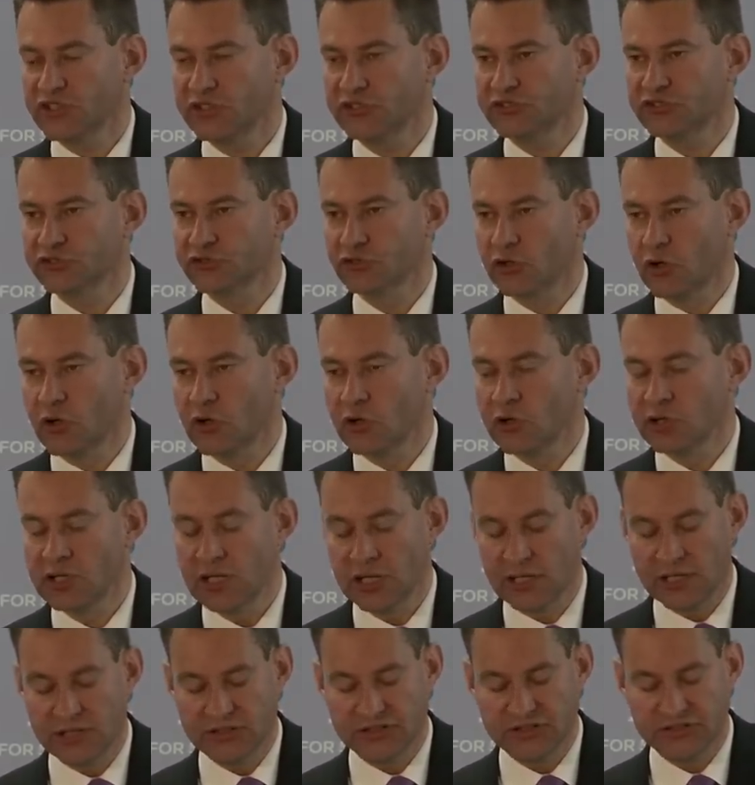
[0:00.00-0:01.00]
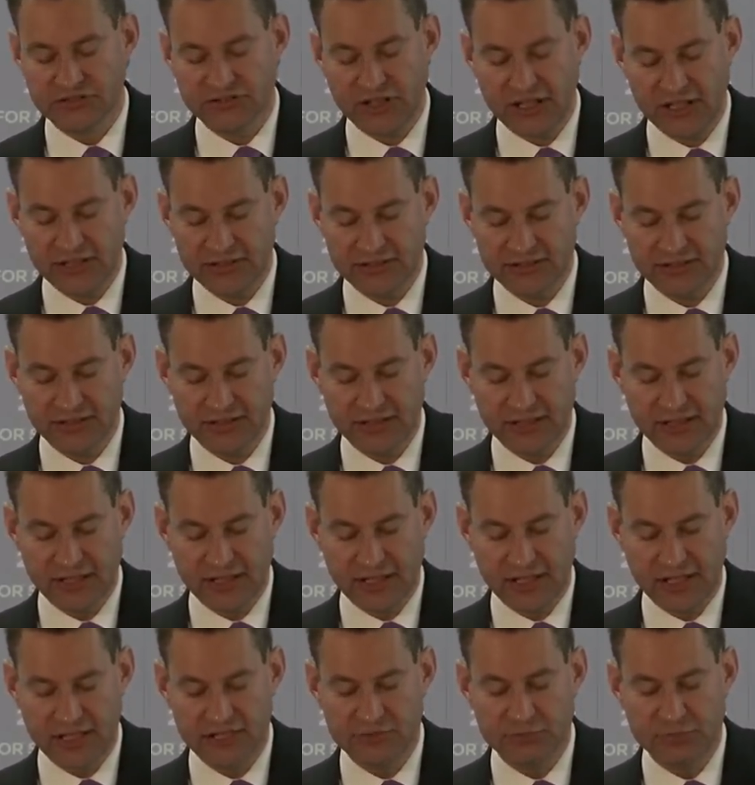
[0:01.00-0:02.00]
a strong society
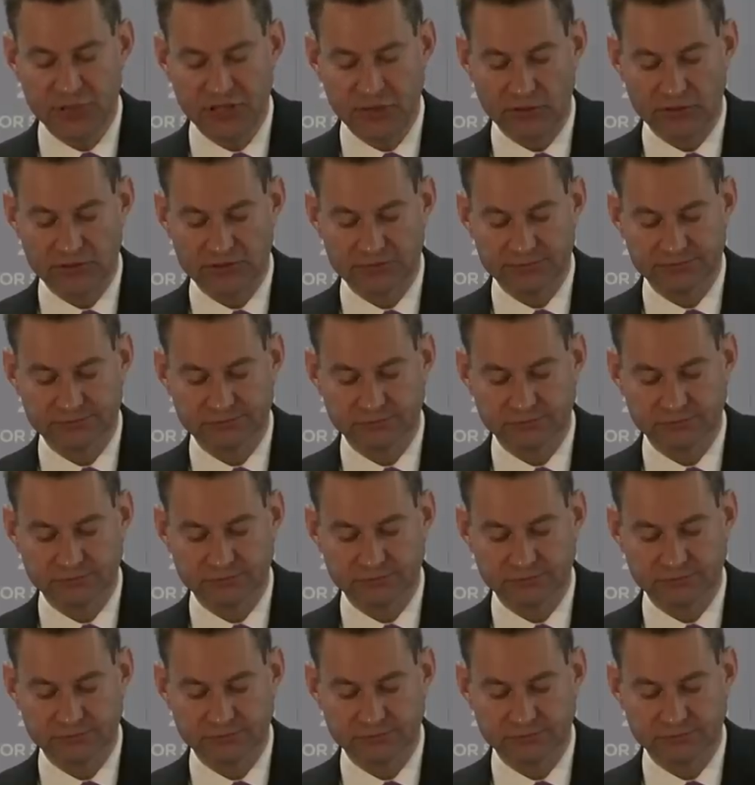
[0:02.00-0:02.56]
is built.